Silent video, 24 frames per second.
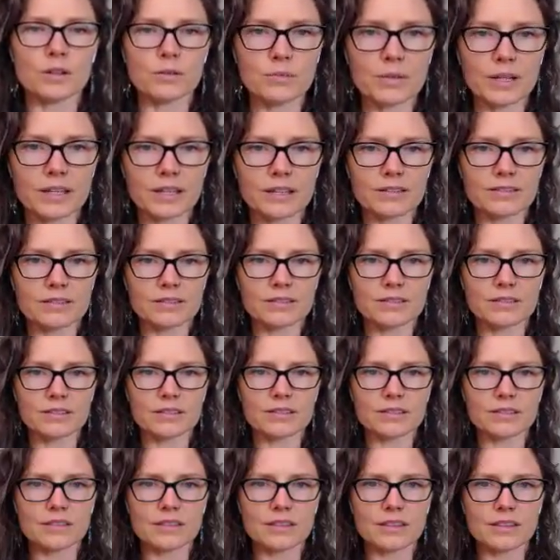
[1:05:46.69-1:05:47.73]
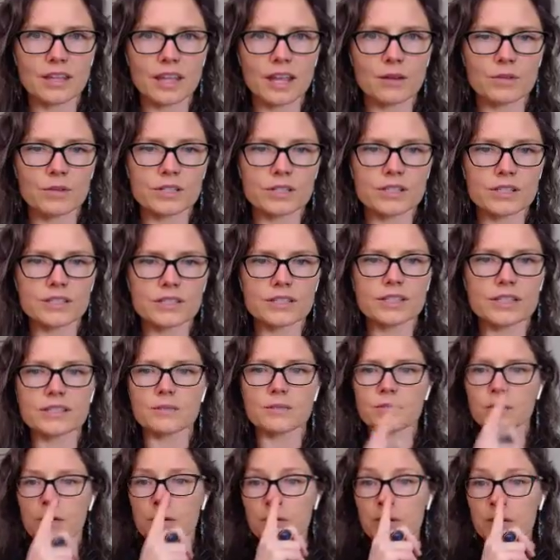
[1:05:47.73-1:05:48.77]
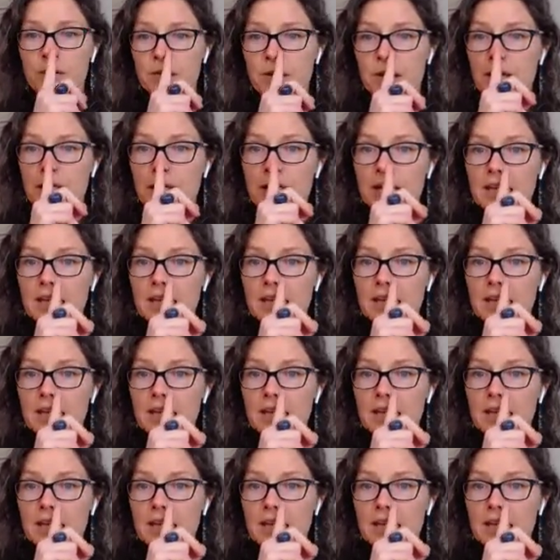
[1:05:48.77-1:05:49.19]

my camera just did something weird.